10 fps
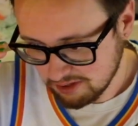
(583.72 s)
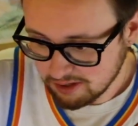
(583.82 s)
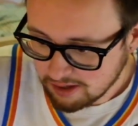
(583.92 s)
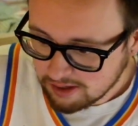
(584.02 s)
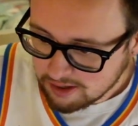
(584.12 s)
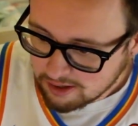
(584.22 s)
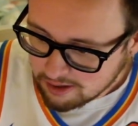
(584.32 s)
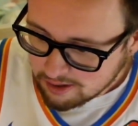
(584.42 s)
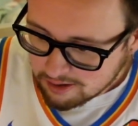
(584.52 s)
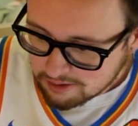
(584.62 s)
really
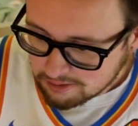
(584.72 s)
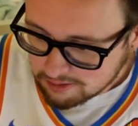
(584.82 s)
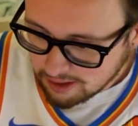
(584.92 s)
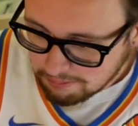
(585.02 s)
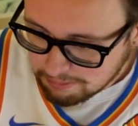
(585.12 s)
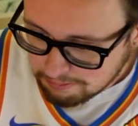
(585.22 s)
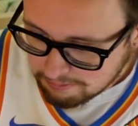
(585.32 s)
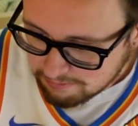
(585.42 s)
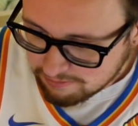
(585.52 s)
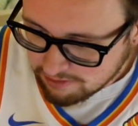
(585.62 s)
that
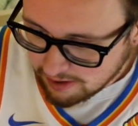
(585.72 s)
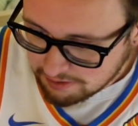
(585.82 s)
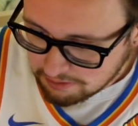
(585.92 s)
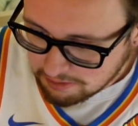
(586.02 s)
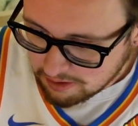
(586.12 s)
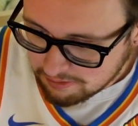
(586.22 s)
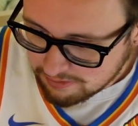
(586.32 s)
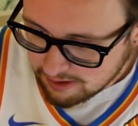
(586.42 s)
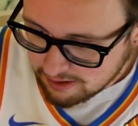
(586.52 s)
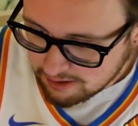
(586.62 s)
vital
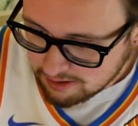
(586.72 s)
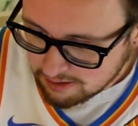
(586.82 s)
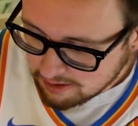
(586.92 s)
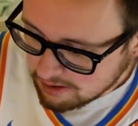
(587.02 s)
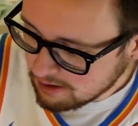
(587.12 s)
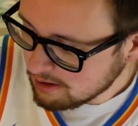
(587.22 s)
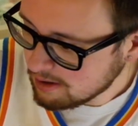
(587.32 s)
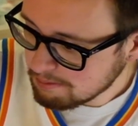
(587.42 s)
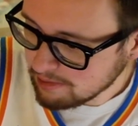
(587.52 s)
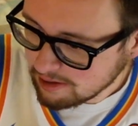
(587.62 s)
of a
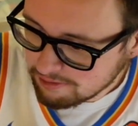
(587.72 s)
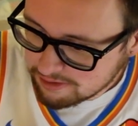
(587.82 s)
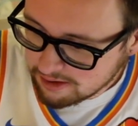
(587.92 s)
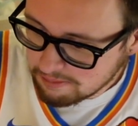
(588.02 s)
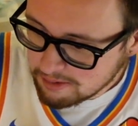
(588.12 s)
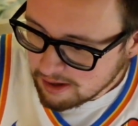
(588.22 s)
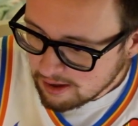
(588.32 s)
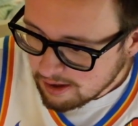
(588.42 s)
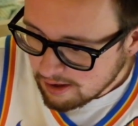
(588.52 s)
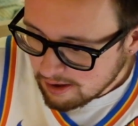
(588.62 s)
player for them.
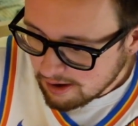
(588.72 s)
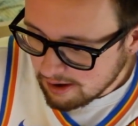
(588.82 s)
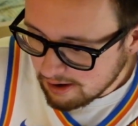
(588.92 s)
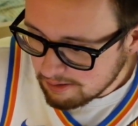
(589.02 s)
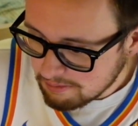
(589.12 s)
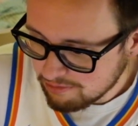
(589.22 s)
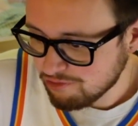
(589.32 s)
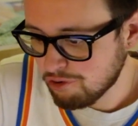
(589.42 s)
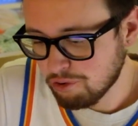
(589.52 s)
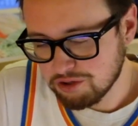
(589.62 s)

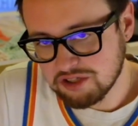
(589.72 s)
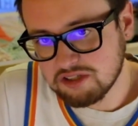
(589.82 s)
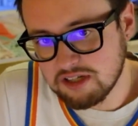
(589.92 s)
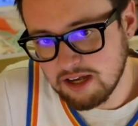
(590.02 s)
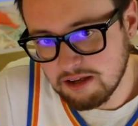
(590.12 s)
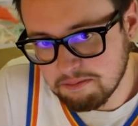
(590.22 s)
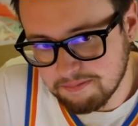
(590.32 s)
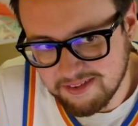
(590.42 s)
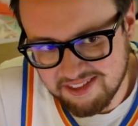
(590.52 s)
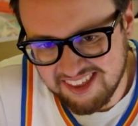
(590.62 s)
Of course,
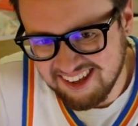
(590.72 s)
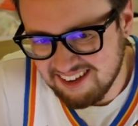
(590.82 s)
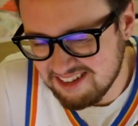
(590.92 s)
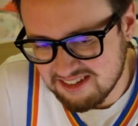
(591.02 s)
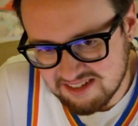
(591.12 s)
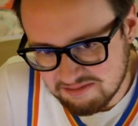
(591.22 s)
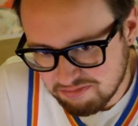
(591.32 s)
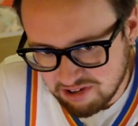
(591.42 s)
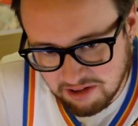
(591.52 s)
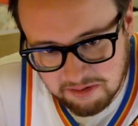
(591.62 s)
Dame, I think he's
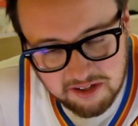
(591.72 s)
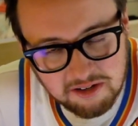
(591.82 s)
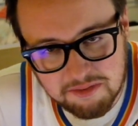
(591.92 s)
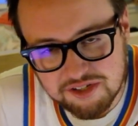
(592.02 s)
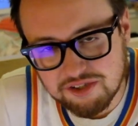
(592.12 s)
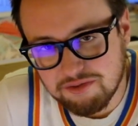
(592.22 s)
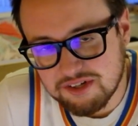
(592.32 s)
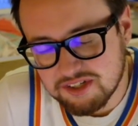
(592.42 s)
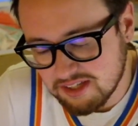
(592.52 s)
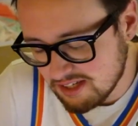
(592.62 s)
probably going to miss the
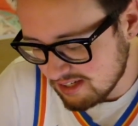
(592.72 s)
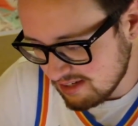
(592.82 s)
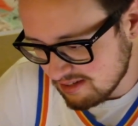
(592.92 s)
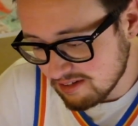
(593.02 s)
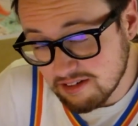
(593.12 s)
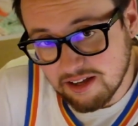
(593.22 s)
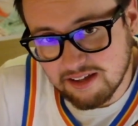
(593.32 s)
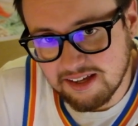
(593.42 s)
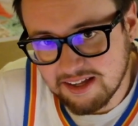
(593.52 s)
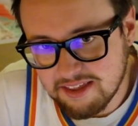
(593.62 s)
rest of the
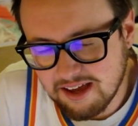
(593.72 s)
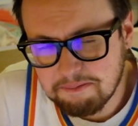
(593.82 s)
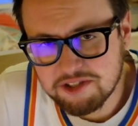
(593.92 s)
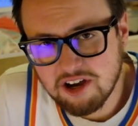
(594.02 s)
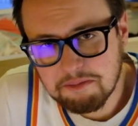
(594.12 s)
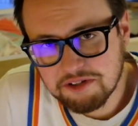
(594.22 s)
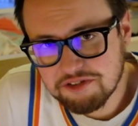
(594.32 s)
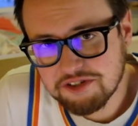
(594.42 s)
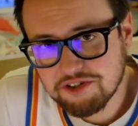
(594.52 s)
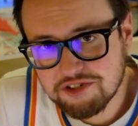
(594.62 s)
season. He had that
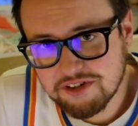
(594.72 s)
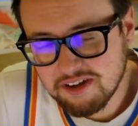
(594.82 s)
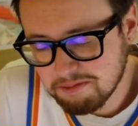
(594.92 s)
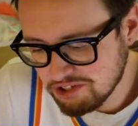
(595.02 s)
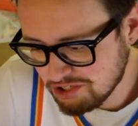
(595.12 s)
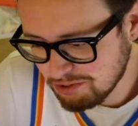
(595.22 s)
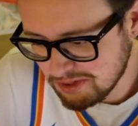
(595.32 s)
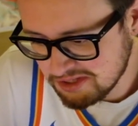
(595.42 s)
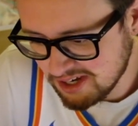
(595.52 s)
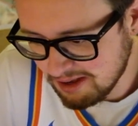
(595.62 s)
abdominal surgery. I'm not sure
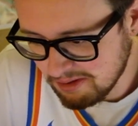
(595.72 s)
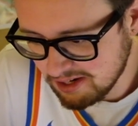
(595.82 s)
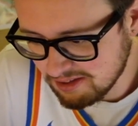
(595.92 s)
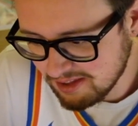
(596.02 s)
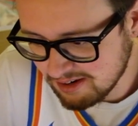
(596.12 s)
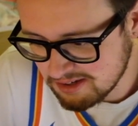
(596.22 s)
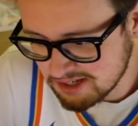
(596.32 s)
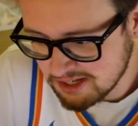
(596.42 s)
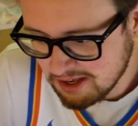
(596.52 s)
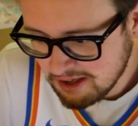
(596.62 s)
what the timeline on that
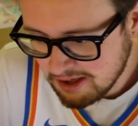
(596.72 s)
is.